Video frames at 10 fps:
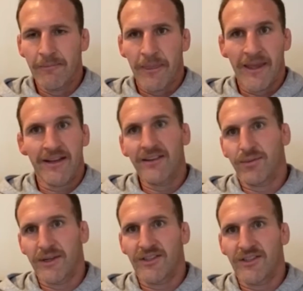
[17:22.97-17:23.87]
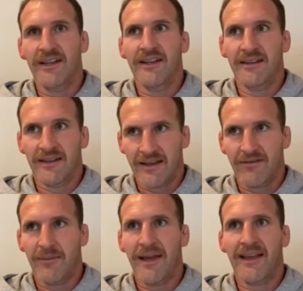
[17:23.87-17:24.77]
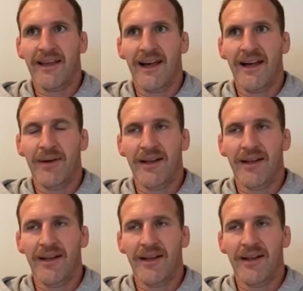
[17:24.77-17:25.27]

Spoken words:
and could switch in and remain calm.